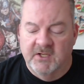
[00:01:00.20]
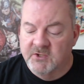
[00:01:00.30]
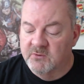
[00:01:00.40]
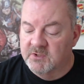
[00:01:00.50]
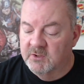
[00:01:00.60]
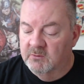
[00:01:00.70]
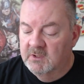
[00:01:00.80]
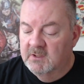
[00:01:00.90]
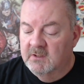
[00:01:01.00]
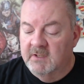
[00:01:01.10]
issue. So
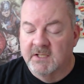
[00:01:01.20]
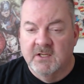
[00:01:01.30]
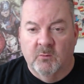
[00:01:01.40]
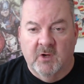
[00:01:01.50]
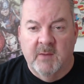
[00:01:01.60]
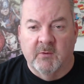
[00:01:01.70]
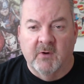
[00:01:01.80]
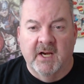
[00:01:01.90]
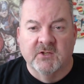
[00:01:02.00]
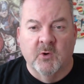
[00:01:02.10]
we'll keep a
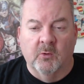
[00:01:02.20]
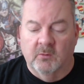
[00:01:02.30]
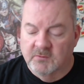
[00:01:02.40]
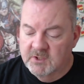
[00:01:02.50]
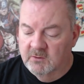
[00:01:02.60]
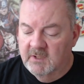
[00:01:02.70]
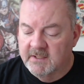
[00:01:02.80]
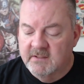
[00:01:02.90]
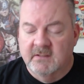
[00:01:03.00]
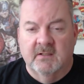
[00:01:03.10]
running total. So
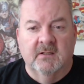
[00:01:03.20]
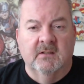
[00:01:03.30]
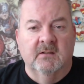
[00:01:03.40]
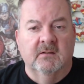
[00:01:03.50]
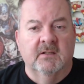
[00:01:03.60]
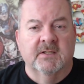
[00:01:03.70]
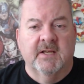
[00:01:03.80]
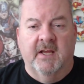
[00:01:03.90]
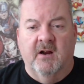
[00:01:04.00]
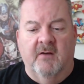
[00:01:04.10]
let's
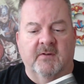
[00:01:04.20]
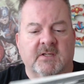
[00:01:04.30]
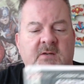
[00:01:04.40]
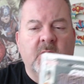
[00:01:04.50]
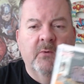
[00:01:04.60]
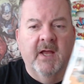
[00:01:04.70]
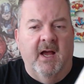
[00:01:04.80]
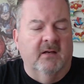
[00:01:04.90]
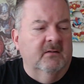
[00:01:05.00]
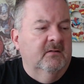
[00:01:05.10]
kick it off and see what we
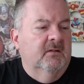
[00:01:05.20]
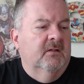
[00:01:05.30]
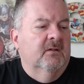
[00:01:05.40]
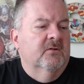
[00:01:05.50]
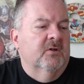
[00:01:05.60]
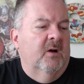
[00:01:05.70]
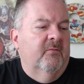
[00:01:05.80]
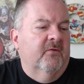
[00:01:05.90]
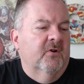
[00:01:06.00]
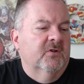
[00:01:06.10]
got. So
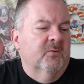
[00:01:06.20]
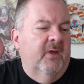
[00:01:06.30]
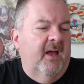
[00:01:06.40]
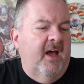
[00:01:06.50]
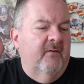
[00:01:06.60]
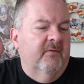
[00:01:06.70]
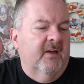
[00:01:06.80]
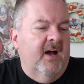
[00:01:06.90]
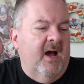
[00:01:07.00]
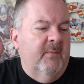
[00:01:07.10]
up first we have
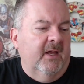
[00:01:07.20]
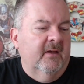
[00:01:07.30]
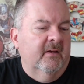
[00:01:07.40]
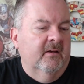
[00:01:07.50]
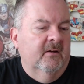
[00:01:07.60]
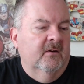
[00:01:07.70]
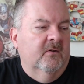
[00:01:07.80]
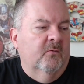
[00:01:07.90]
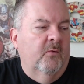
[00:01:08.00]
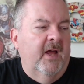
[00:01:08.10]
Comic
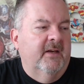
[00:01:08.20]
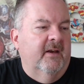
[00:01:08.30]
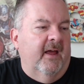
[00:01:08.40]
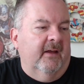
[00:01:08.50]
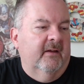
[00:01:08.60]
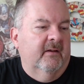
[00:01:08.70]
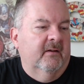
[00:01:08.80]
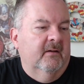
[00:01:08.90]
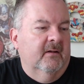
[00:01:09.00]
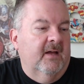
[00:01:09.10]
Redneck,
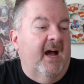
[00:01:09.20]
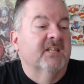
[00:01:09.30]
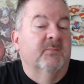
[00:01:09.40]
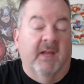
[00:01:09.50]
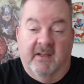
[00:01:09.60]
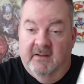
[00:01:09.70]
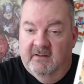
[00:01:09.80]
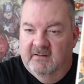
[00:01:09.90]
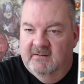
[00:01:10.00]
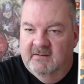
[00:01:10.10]
Cosmic
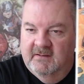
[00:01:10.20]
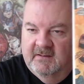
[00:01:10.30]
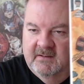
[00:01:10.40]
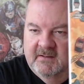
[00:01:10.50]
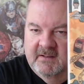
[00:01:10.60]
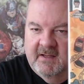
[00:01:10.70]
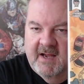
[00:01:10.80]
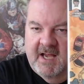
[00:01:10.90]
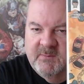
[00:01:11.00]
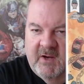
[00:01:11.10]

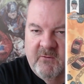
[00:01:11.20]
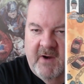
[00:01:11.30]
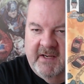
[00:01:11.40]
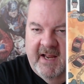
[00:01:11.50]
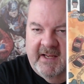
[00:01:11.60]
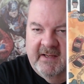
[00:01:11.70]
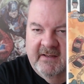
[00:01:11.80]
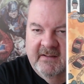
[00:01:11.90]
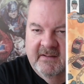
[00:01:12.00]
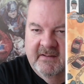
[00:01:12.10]
Redneck.
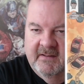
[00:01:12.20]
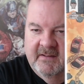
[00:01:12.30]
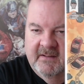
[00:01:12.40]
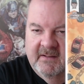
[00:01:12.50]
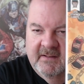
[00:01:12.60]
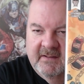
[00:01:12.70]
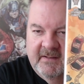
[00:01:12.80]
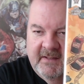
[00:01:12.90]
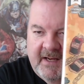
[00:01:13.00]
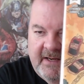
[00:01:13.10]

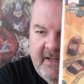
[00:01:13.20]
Not